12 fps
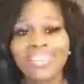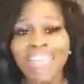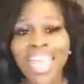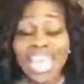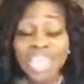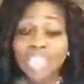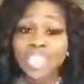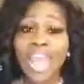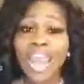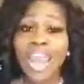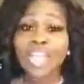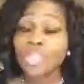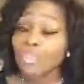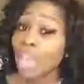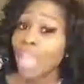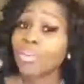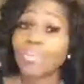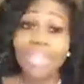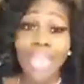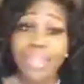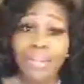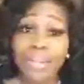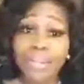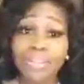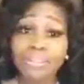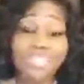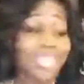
Shout out to my creatives that,